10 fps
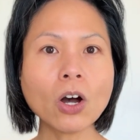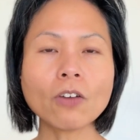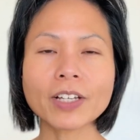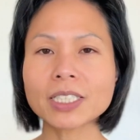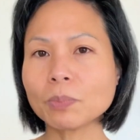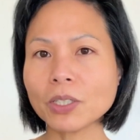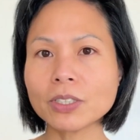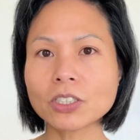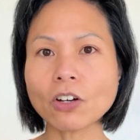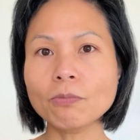of
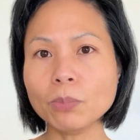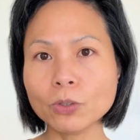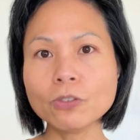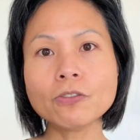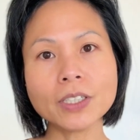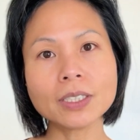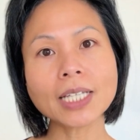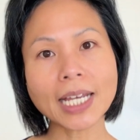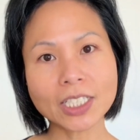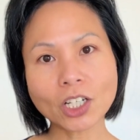experience of blue field
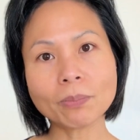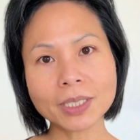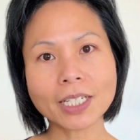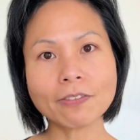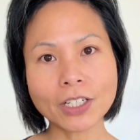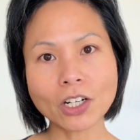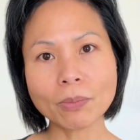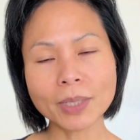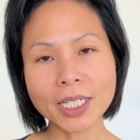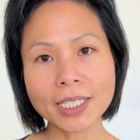entoptic
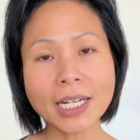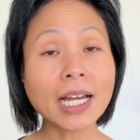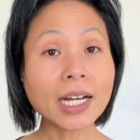phenomenon.